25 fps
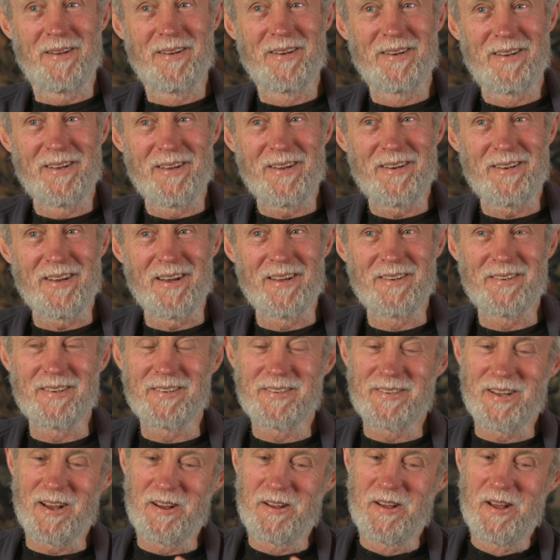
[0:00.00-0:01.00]

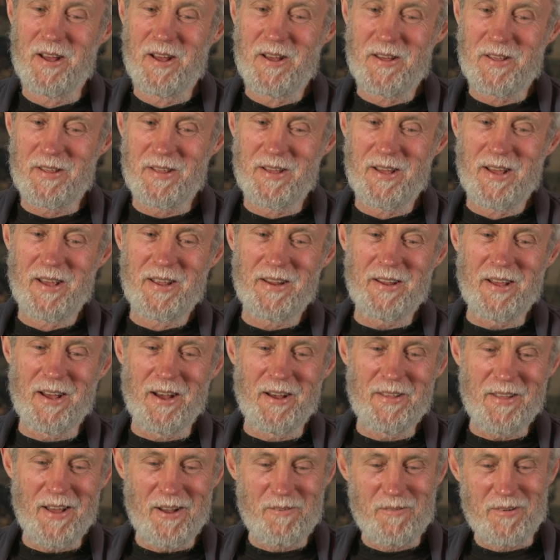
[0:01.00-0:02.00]
teenagers. So,
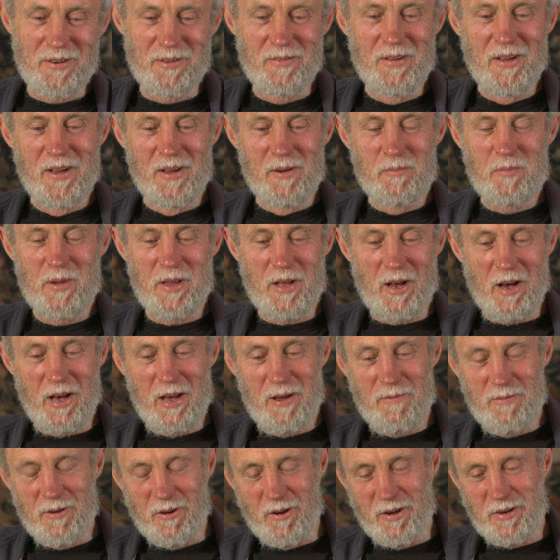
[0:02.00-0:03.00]
they would have
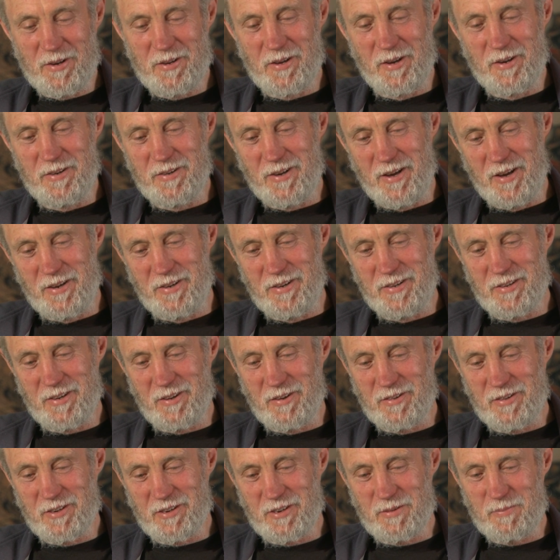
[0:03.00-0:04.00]
behaved like teenagers,
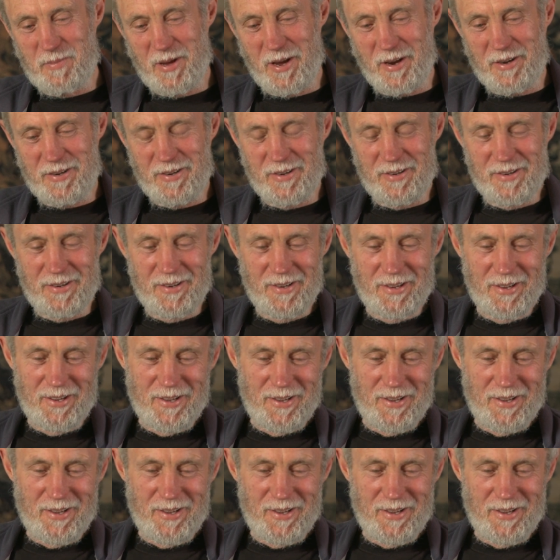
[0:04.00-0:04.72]
I suspect, and